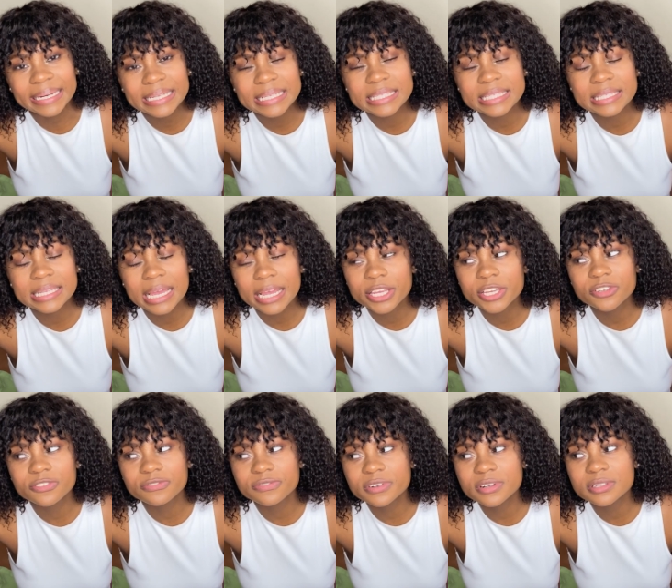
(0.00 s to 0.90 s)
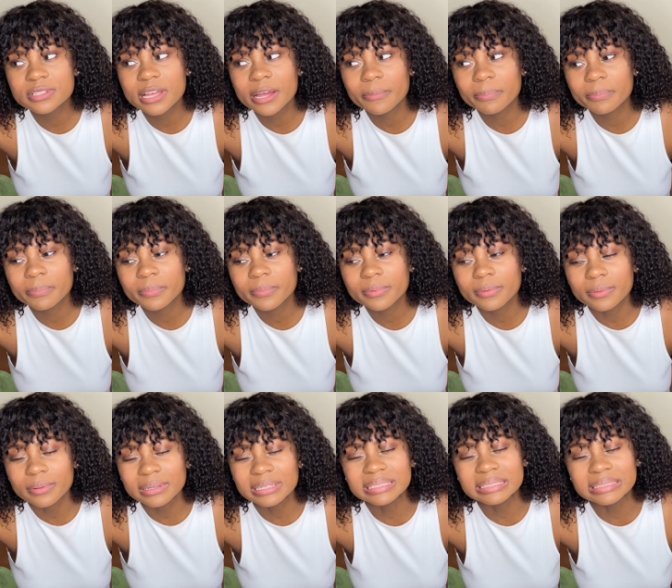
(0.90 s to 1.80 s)
It's like it feels like
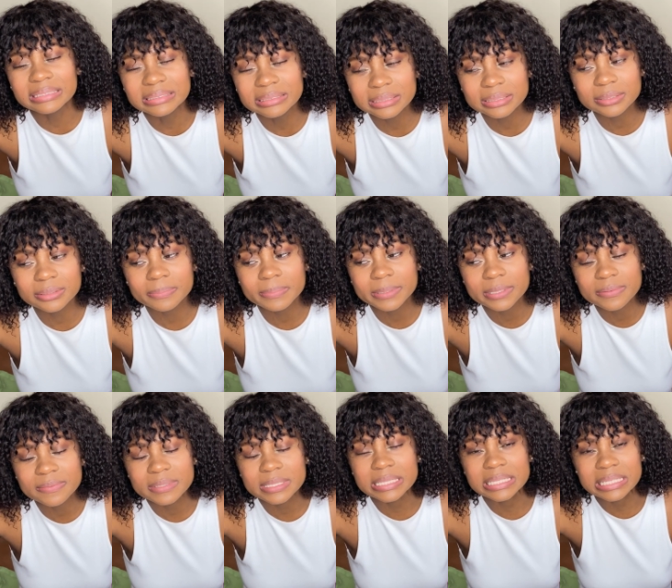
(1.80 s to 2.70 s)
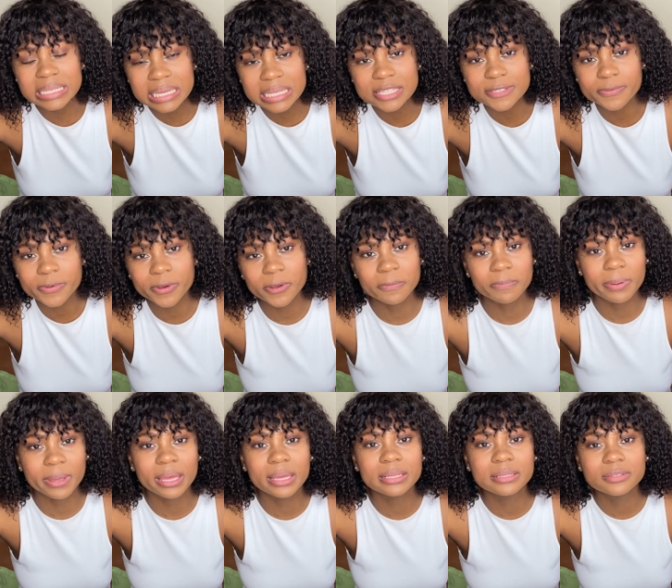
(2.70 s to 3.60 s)
just a bit of intense period
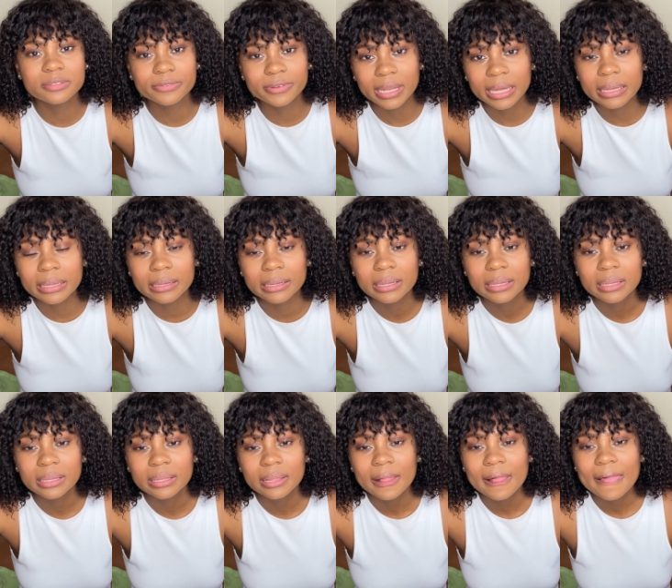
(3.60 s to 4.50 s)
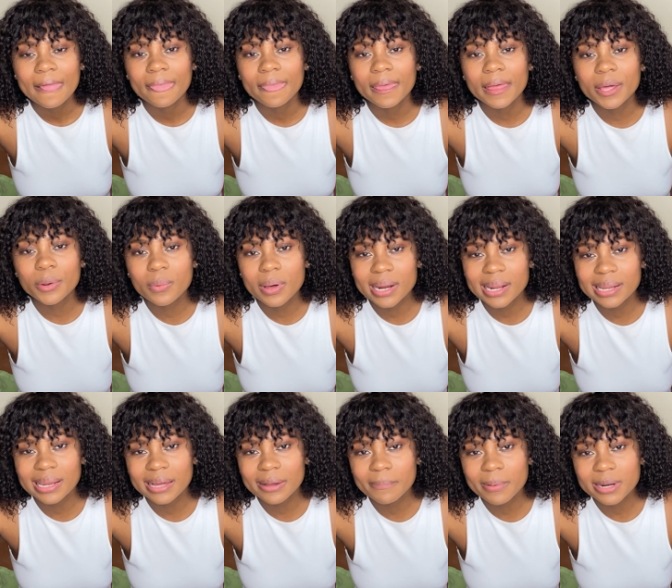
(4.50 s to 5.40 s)
pains for like, and what
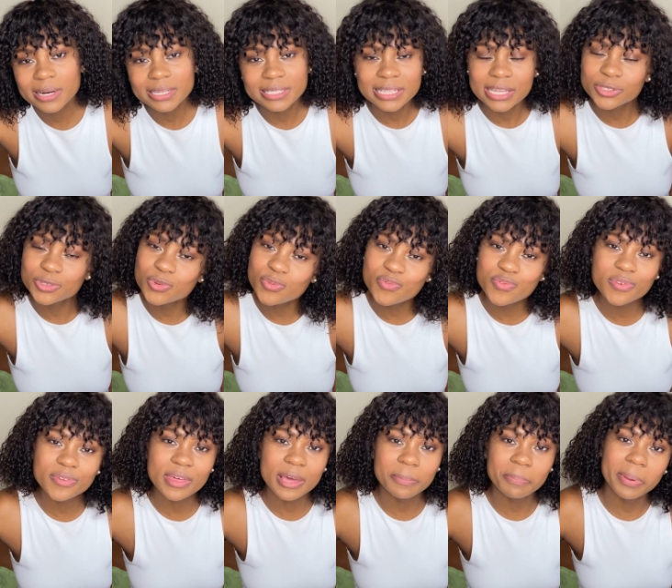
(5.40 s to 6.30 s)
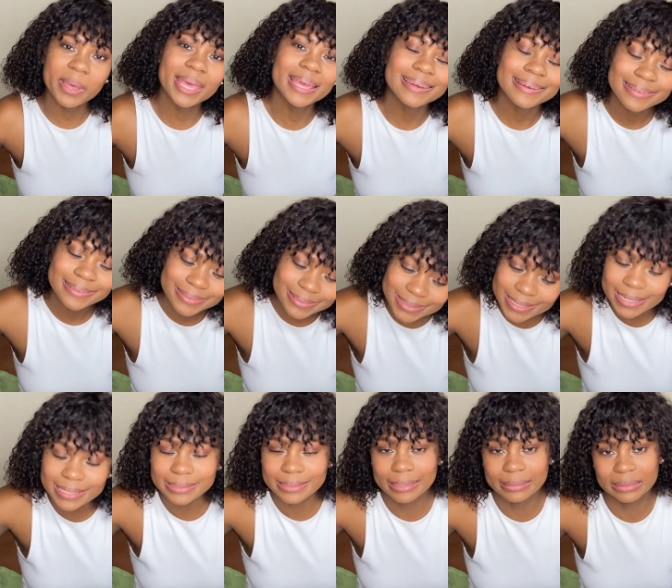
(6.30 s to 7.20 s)
I like about it is that you feel that pain
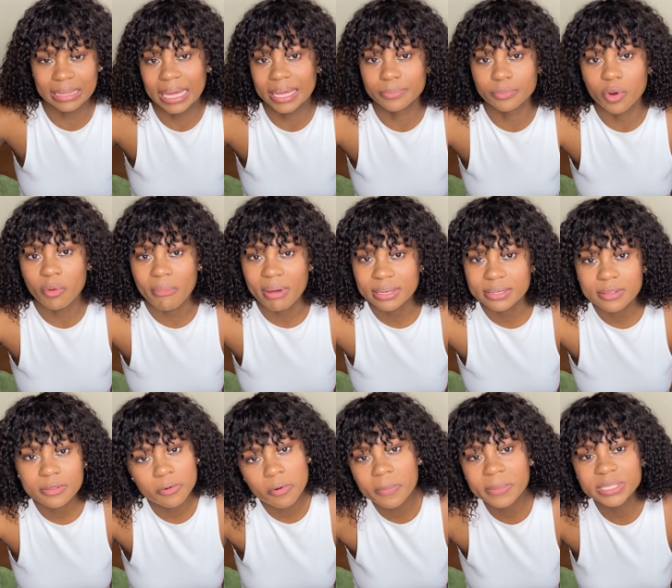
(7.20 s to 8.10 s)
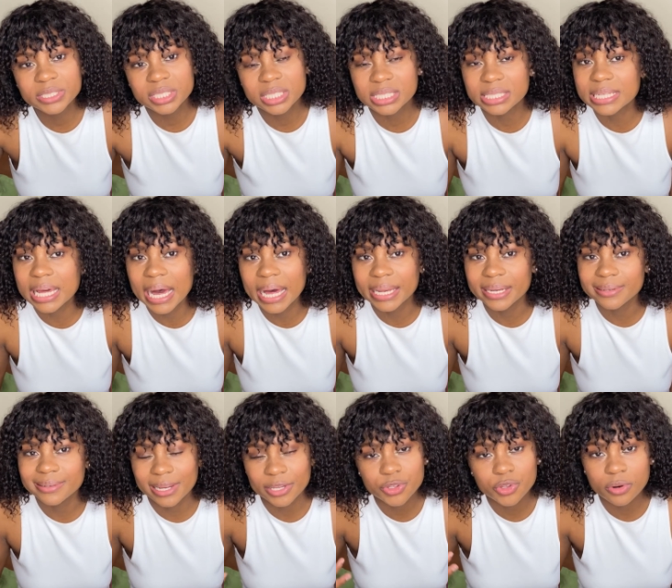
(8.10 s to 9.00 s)
just at that moment. And the moment she's
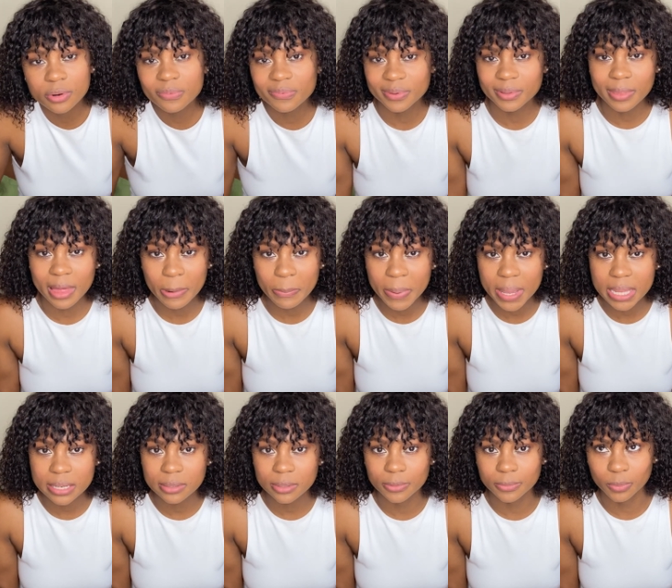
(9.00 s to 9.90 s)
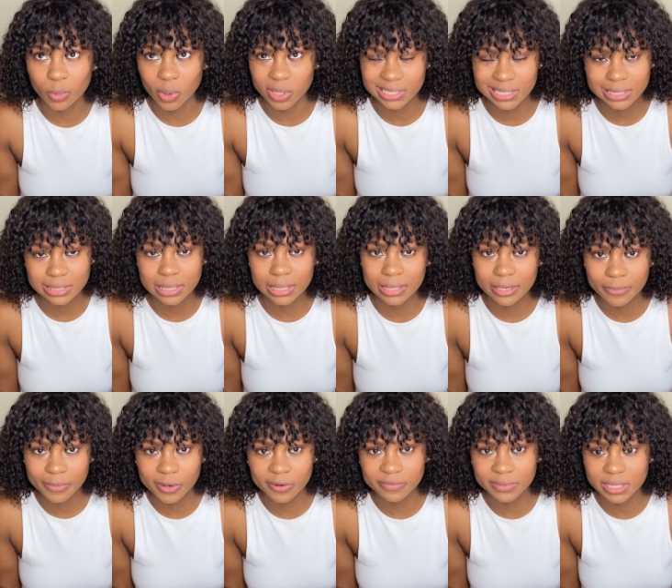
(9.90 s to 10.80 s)
done, like you don't feel that pain anymore. It's just a little
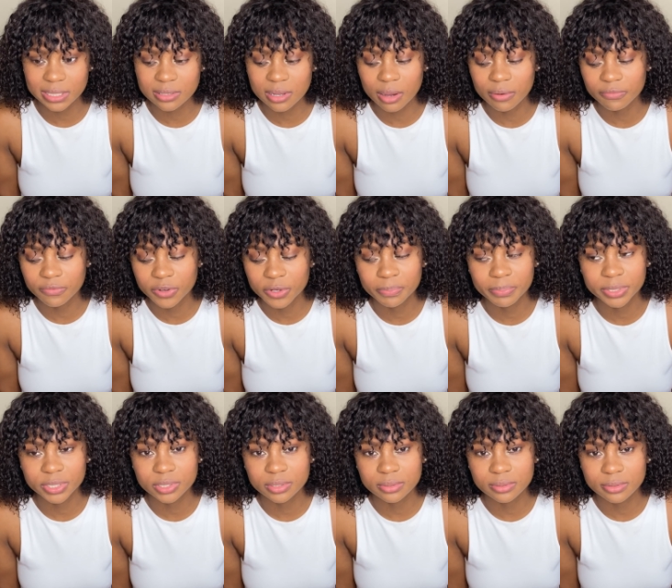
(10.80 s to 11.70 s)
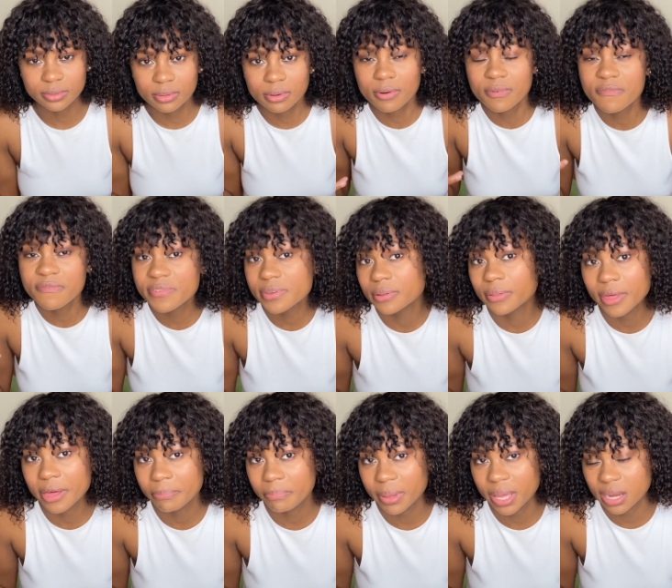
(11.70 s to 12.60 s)
bit of discomfort, but you don't feel
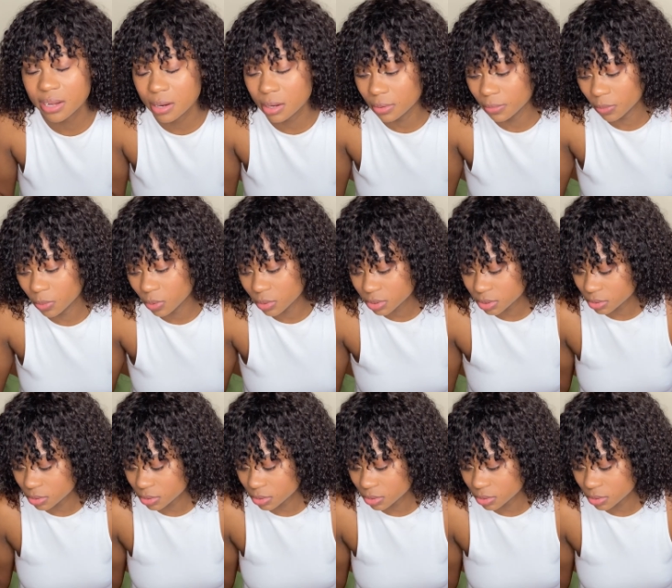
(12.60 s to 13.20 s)
that pain anymore.